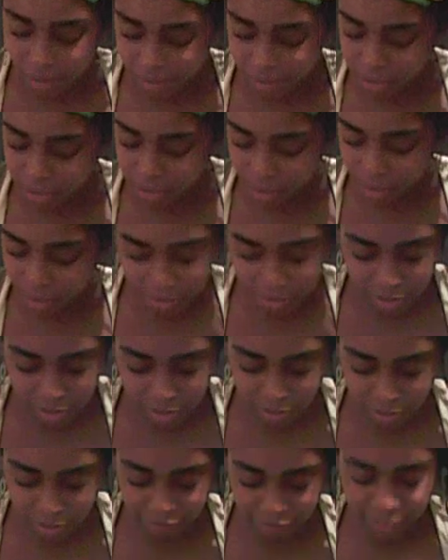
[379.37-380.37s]
This skirt is
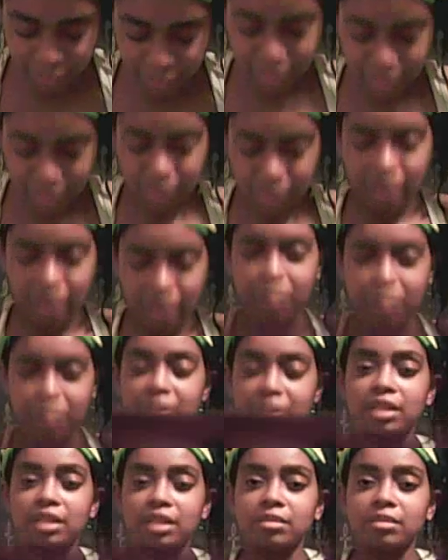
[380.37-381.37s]
going to fit like a
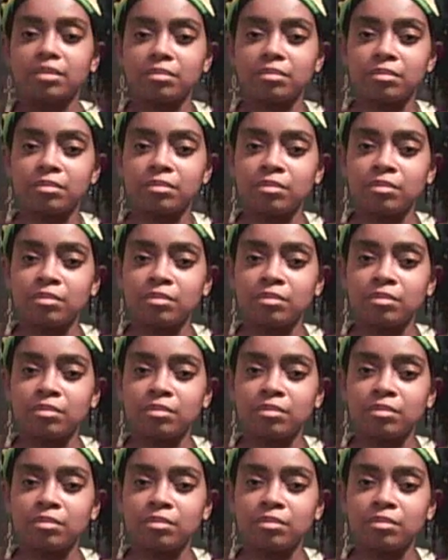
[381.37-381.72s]
medium